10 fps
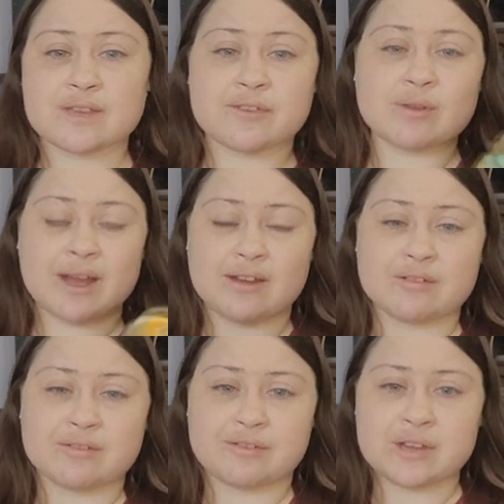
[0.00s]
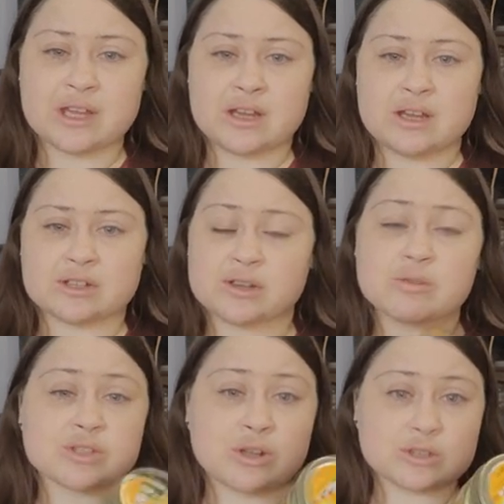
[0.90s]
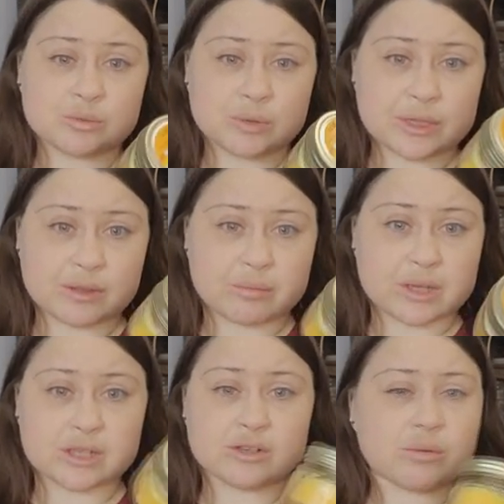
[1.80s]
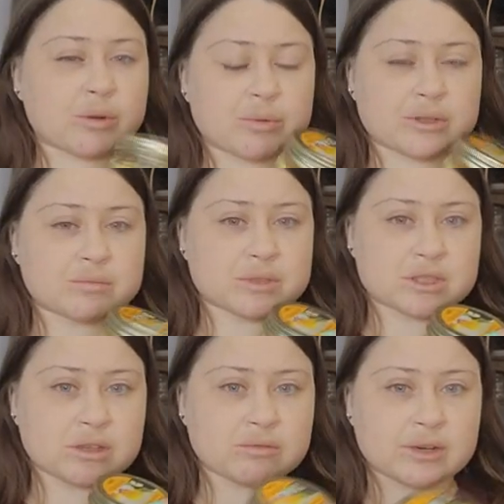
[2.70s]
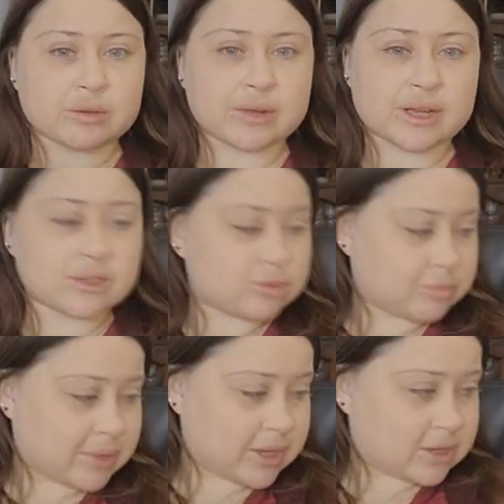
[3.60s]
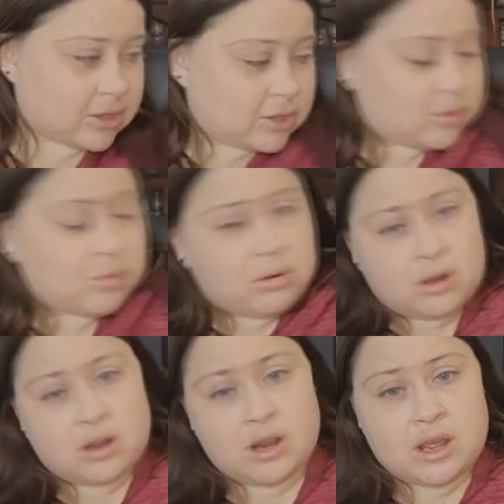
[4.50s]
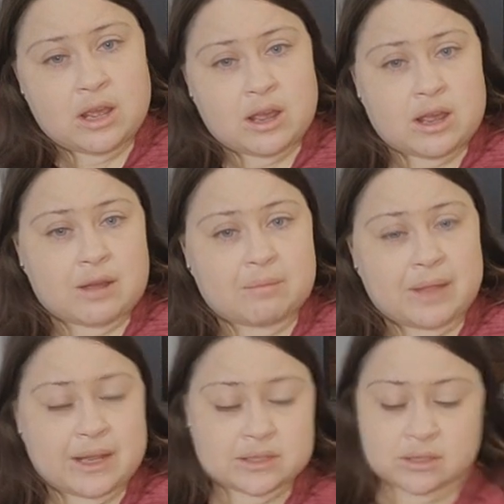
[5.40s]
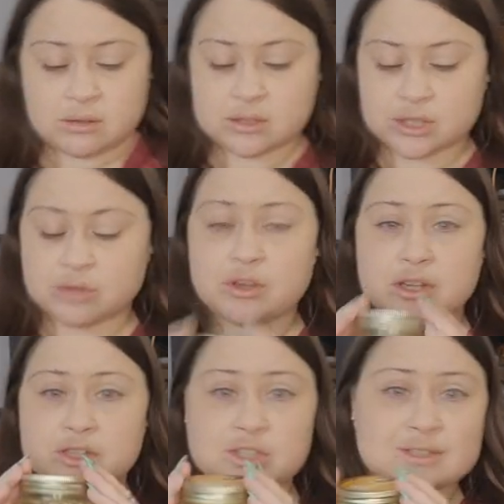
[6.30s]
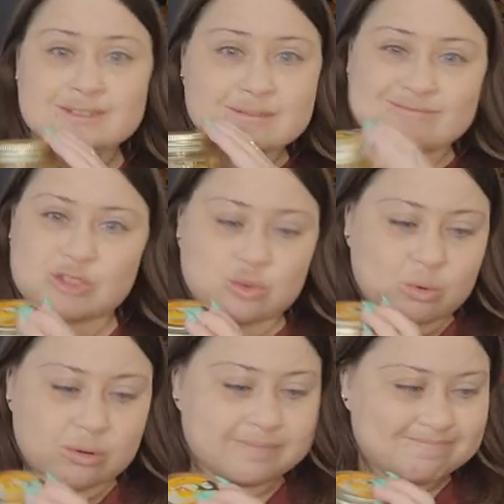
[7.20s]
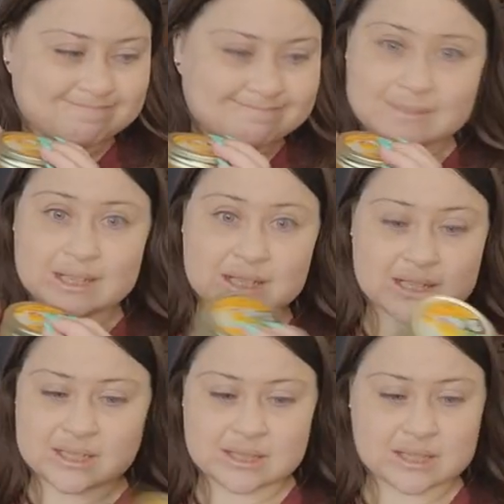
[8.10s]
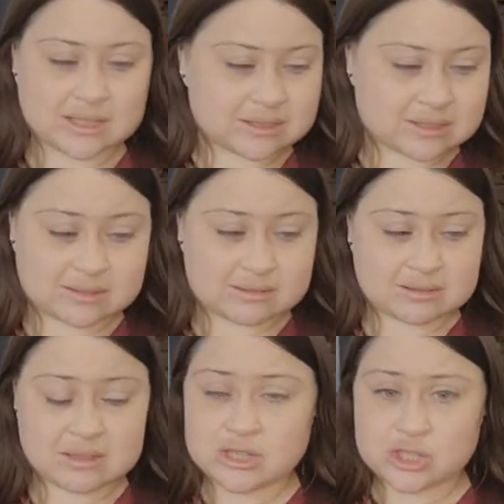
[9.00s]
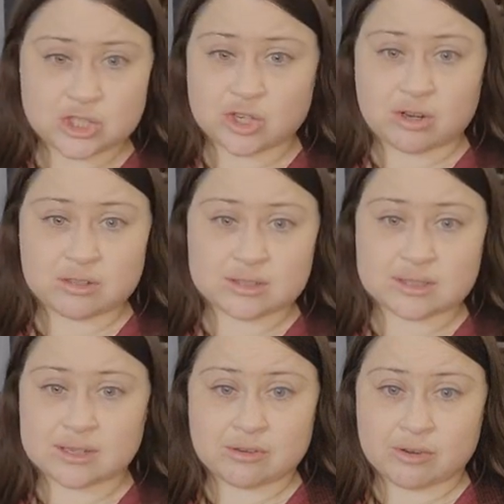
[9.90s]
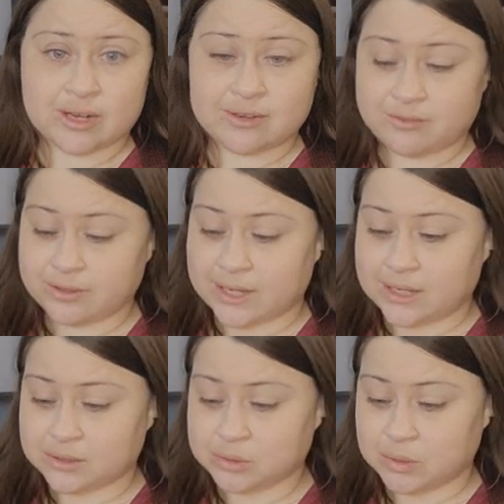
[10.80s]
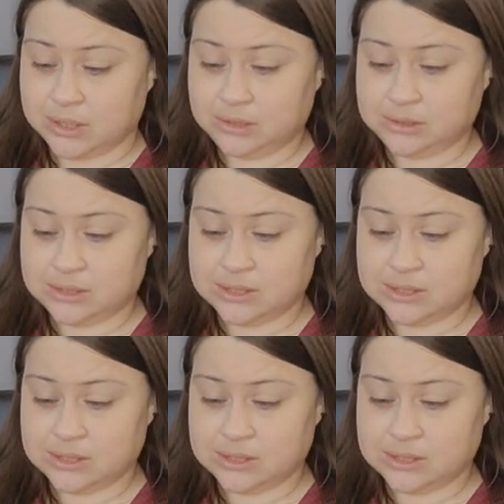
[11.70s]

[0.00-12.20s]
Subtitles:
If you have no salt to put them in, you don't want to put them in salt right away. To make your black salt, you can just store it in these jars. They're great for that as well.